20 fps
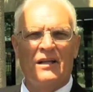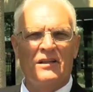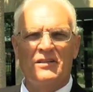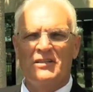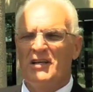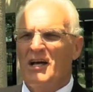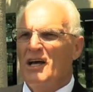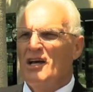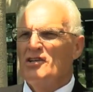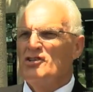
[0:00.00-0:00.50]

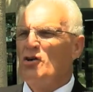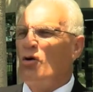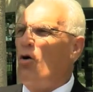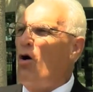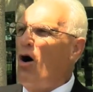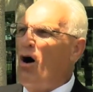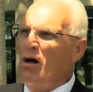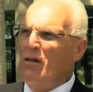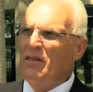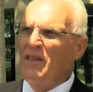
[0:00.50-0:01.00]
and so
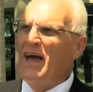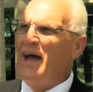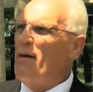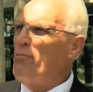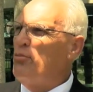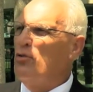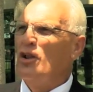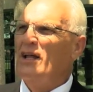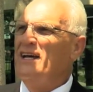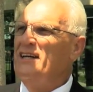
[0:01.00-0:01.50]
all
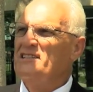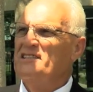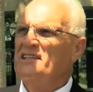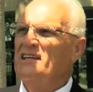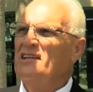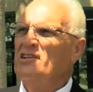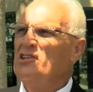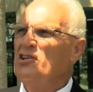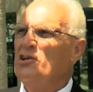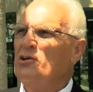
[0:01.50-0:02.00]
that
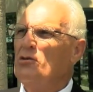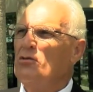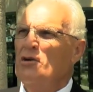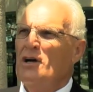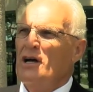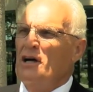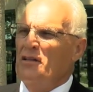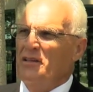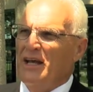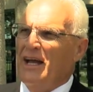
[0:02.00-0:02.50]
plays
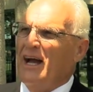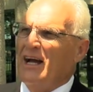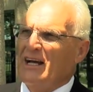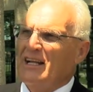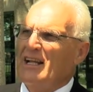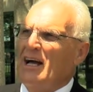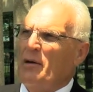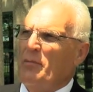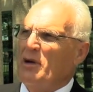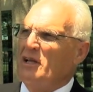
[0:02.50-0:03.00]
into the
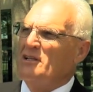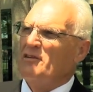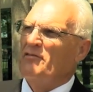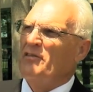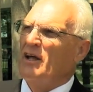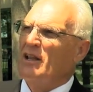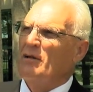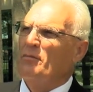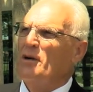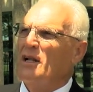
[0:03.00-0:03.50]
economic
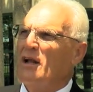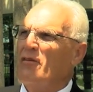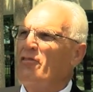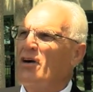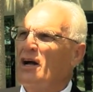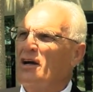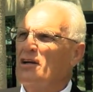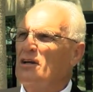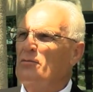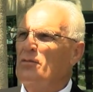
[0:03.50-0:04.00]
development
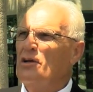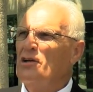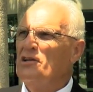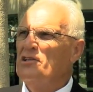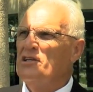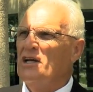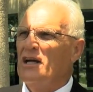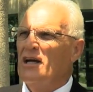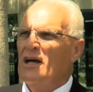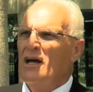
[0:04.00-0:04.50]
of our
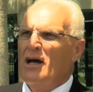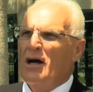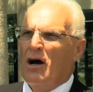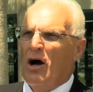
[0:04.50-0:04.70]
community.